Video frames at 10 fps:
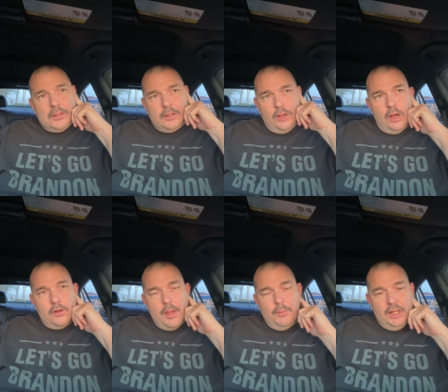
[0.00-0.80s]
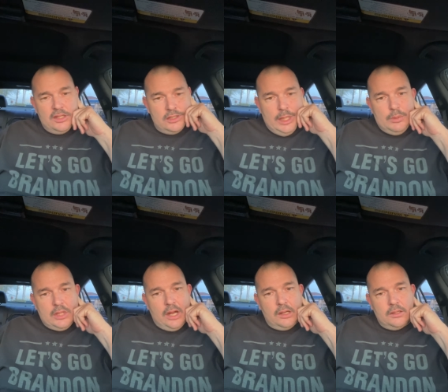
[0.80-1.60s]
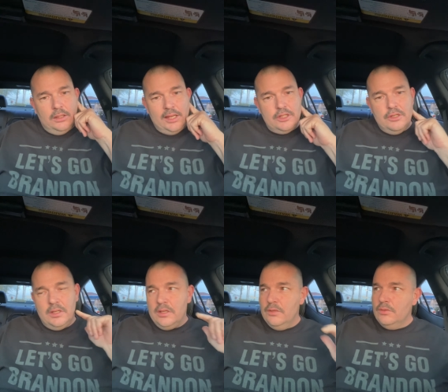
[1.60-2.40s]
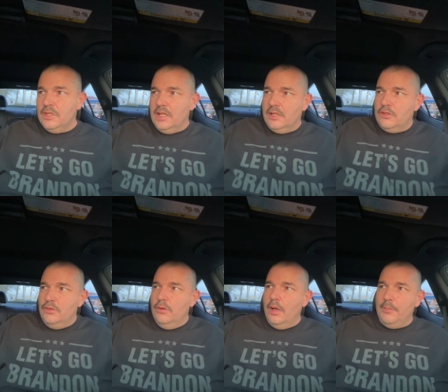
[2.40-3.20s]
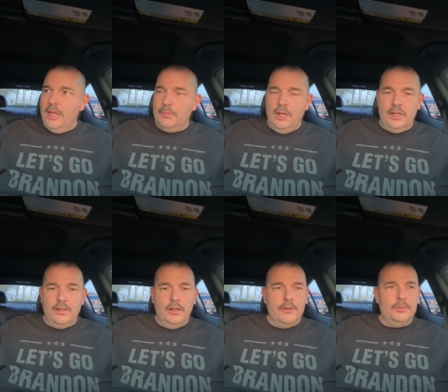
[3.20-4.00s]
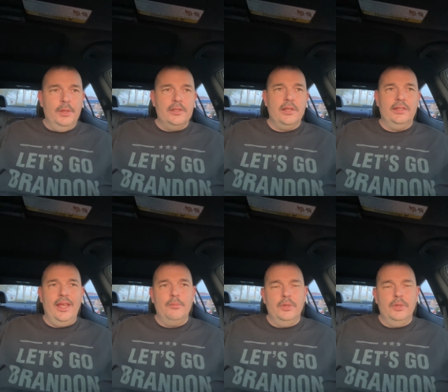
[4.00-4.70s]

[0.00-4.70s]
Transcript: the longer that money sleeps there, the less you can use it to uh, make money on other plays like that.